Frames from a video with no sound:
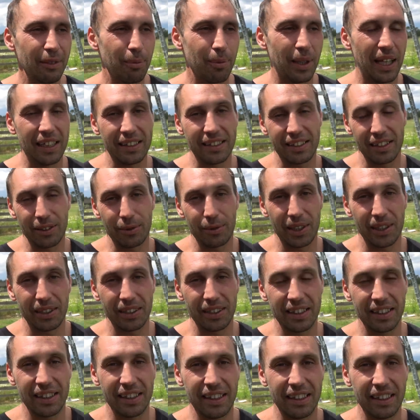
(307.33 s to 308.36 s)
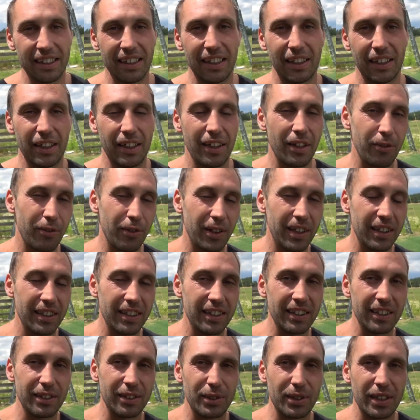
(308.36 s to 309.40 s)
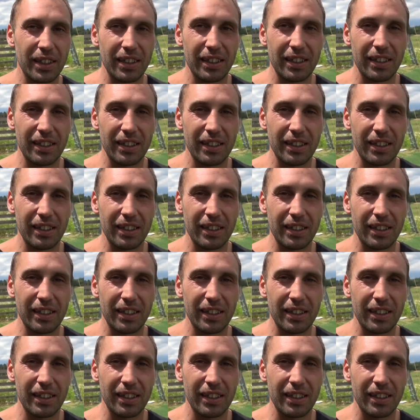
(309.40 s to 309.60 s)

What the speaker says: plastic welding, another friend that does